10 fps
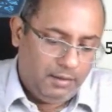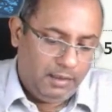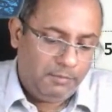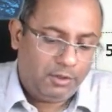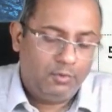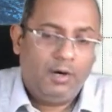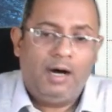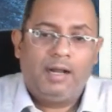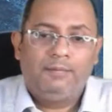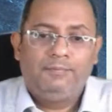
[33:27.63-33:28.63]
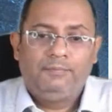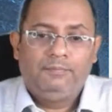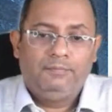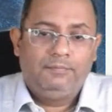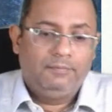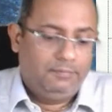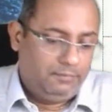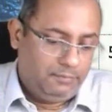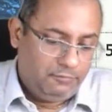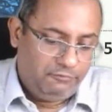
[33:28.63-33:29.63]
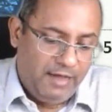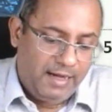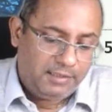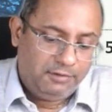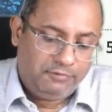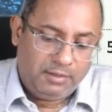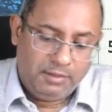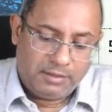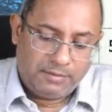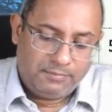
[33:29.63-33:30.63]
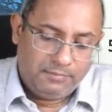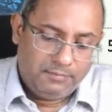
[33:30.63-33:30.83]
Number 2 are facts and figures.